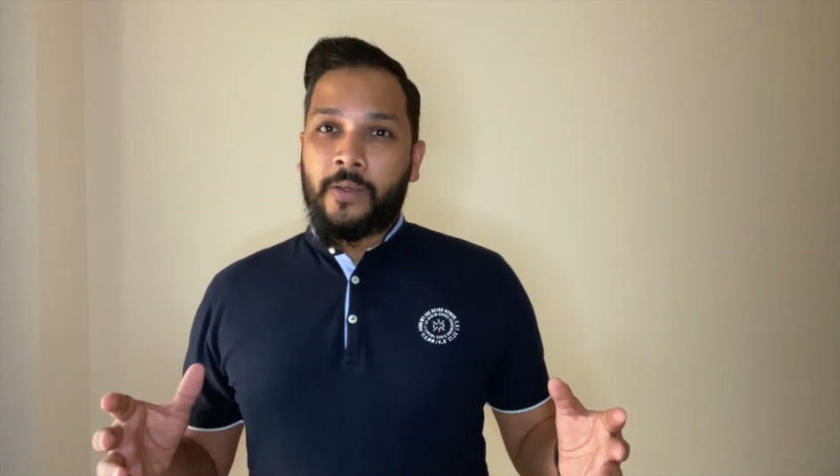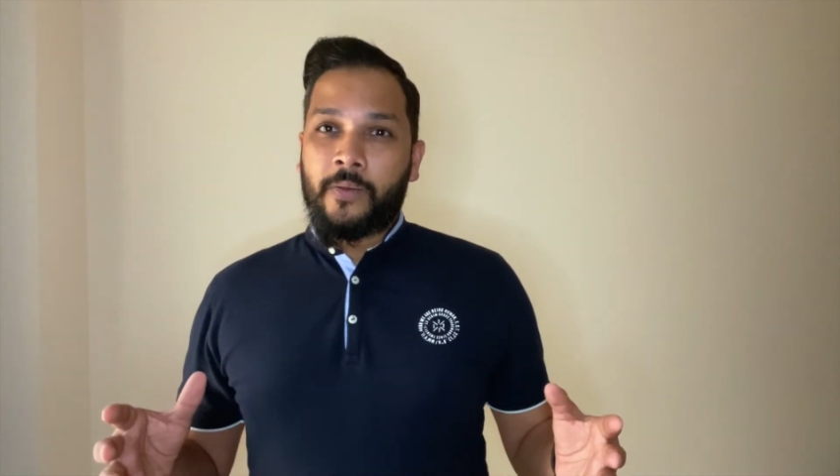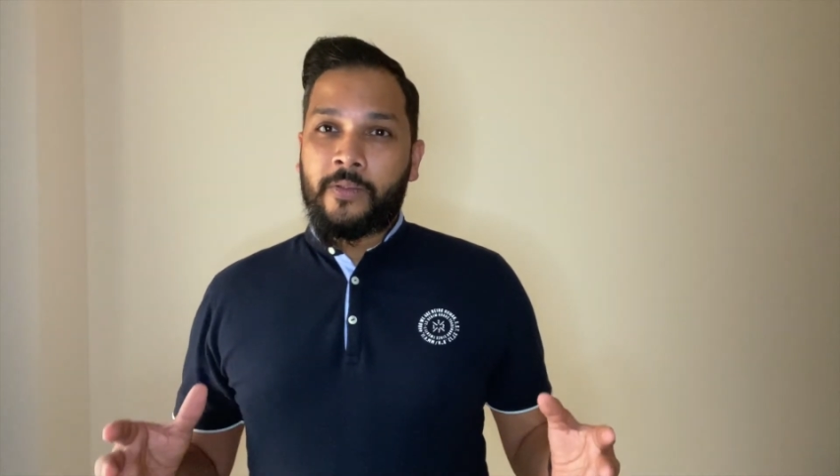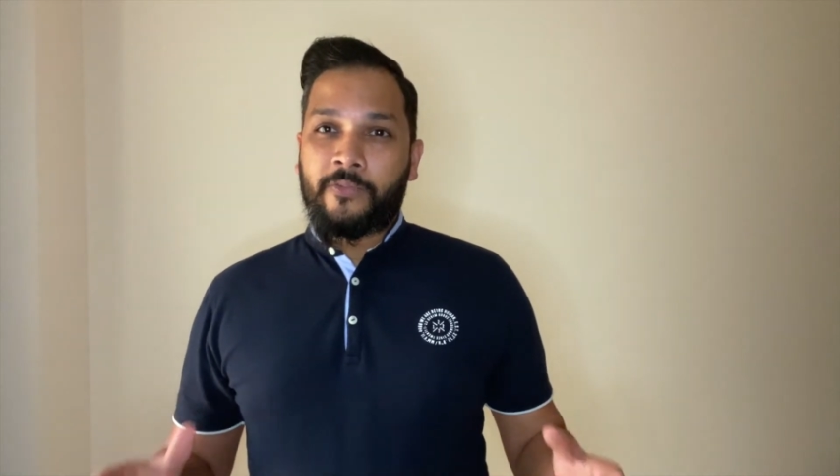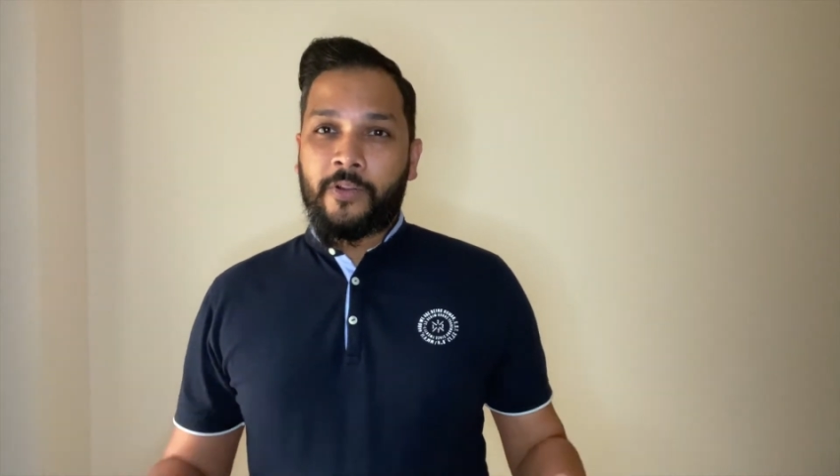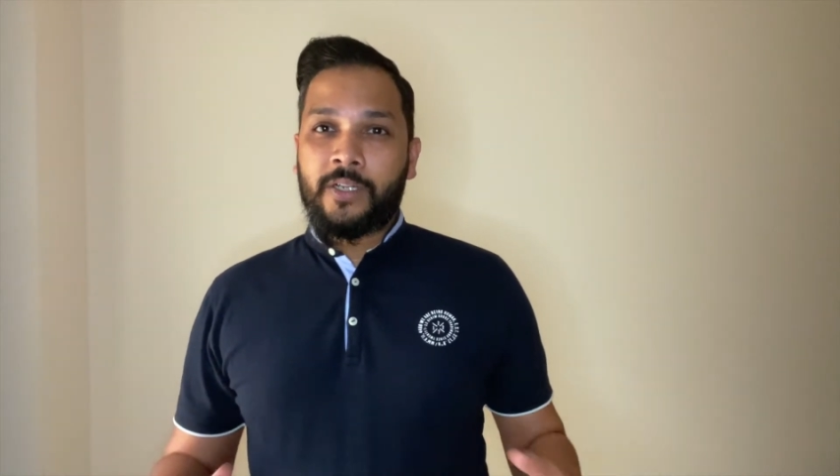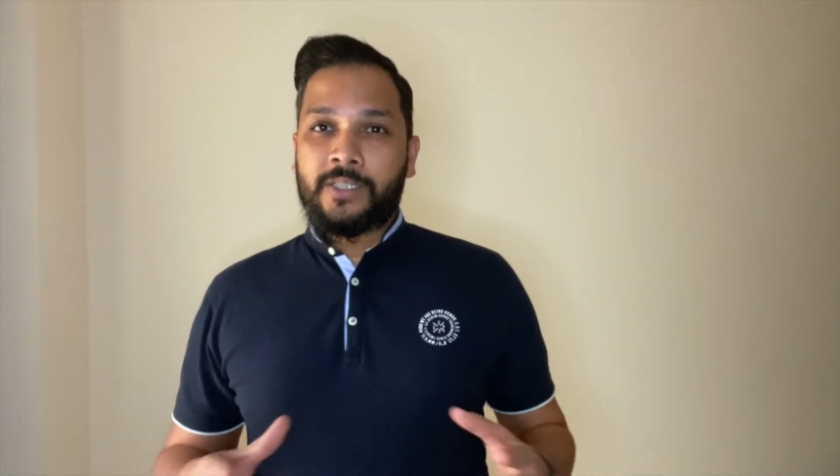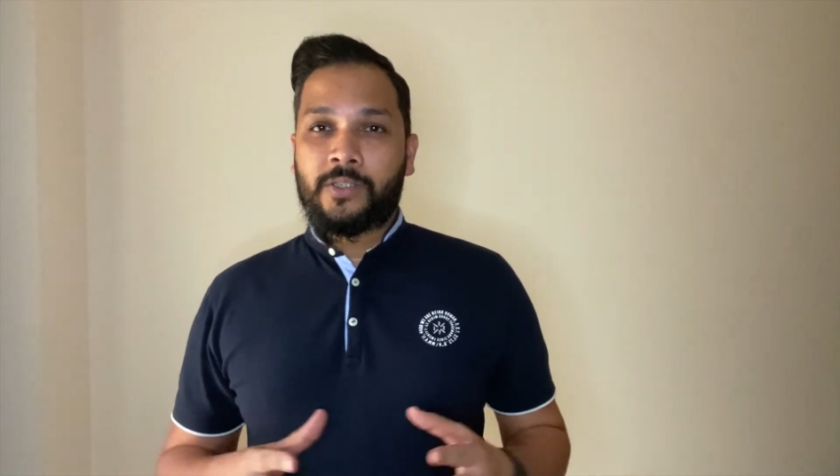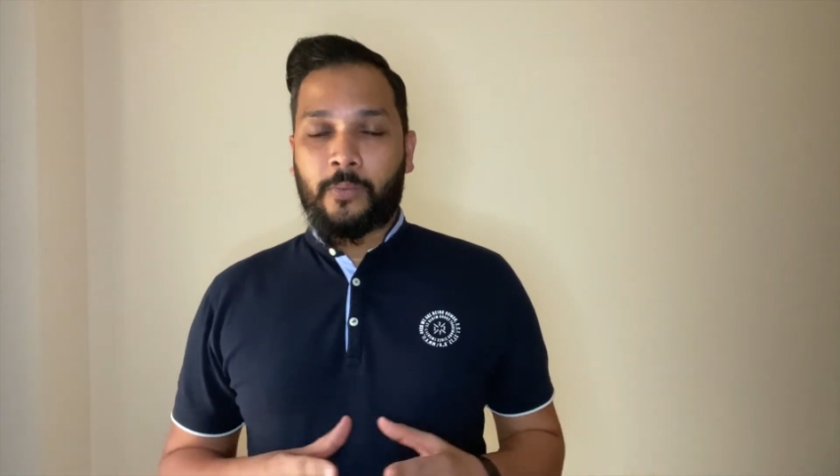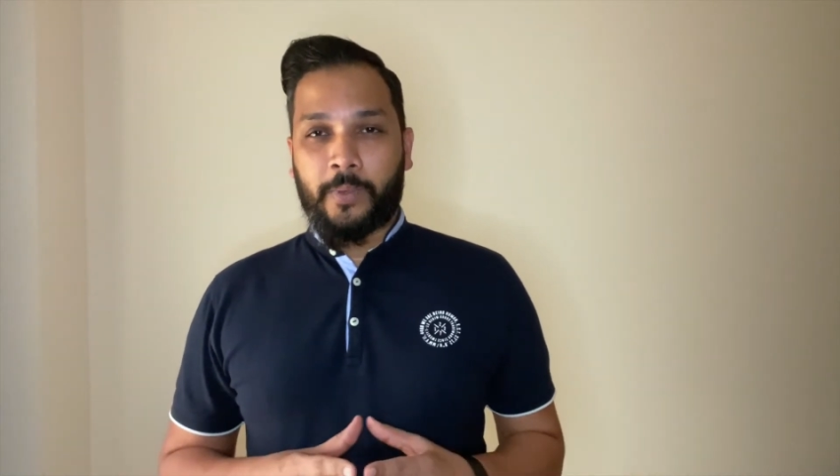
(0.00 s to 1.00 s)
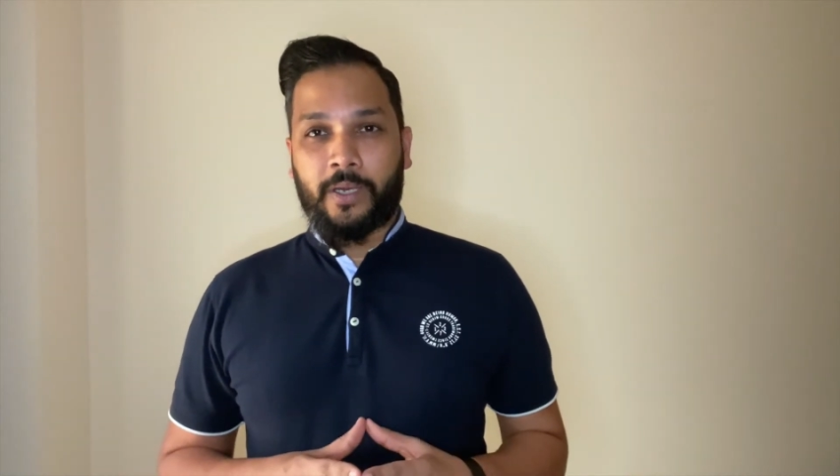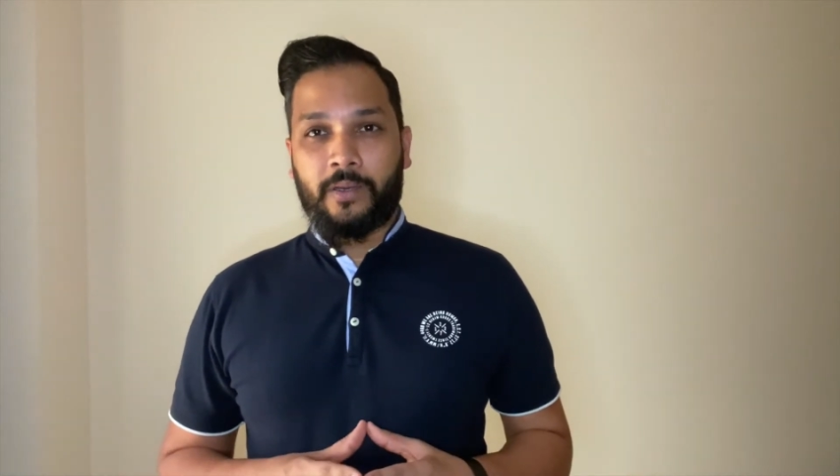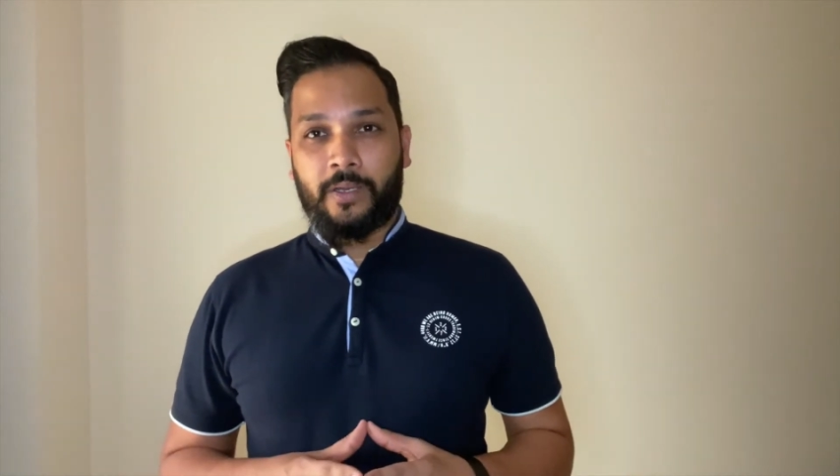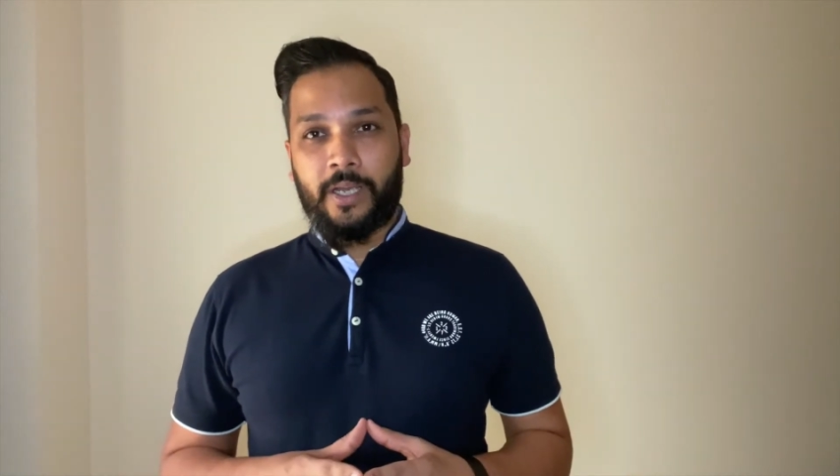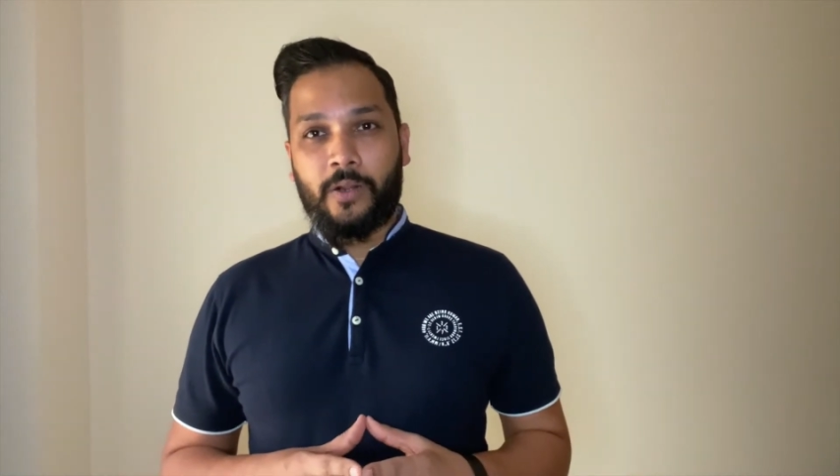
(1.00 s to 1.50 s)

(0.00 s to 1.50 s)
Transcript: The first topic in